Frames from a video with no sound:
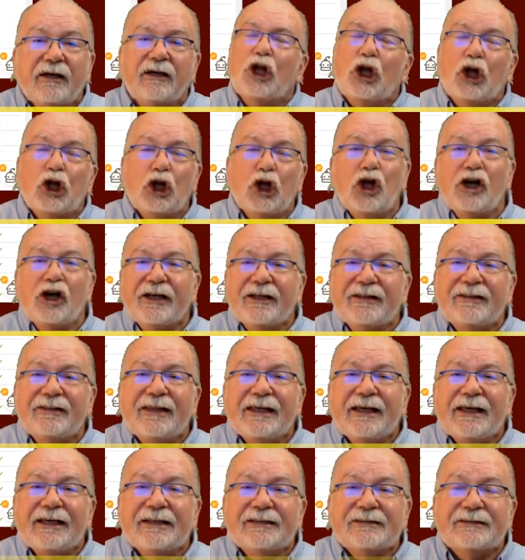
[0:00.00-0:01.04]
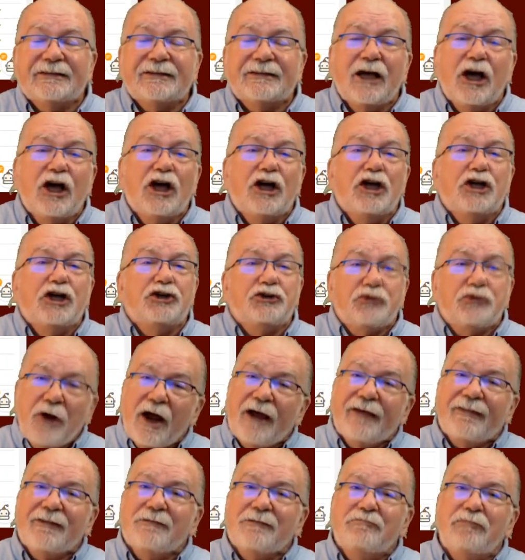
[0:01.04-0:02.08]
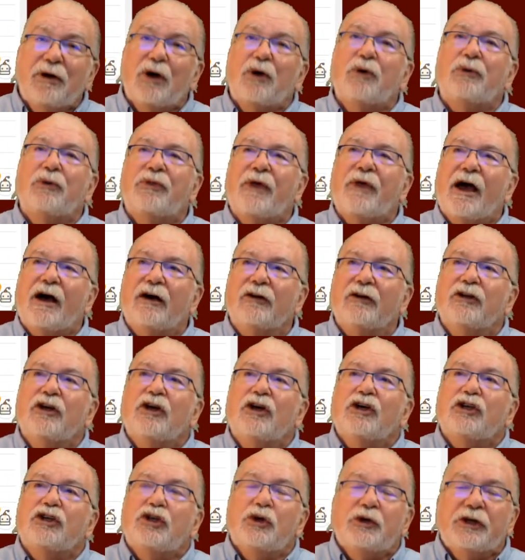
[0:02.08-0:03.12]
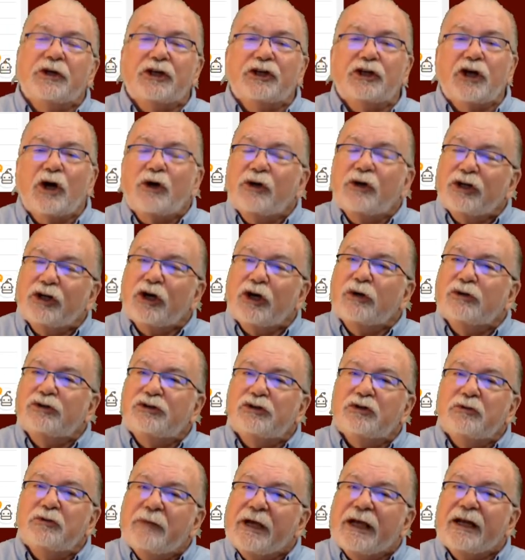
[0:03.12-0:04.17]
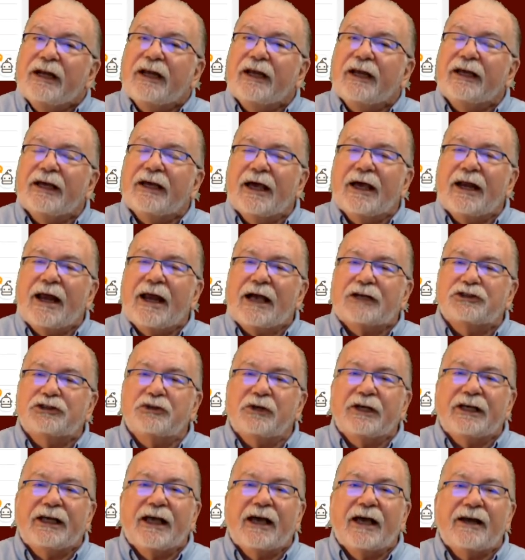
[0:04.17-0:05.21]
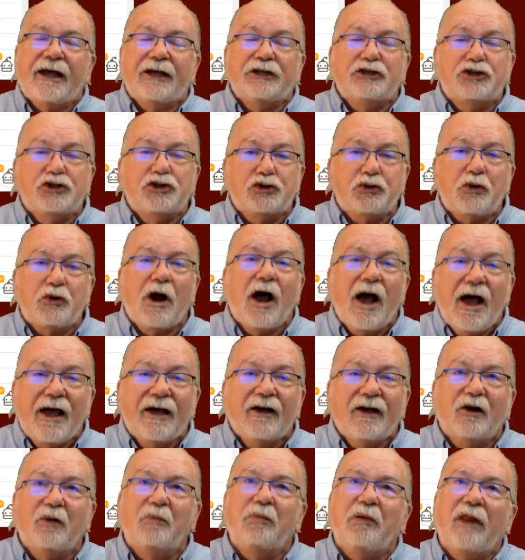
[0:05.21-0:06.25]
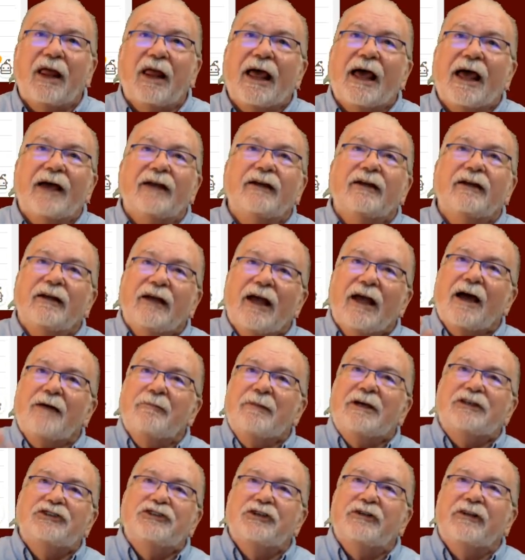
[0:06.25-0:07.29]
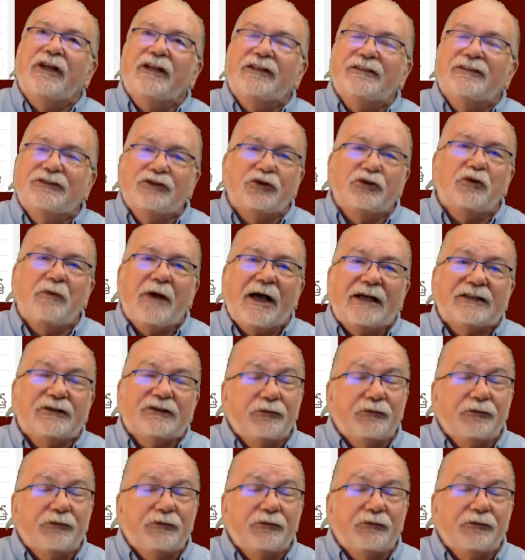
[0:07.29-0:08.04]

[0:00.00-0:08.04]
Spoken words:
Look at these, try them both out. You can go to Gotomeeting and actually get a trial plan. Now, I mentioned that Zoom has a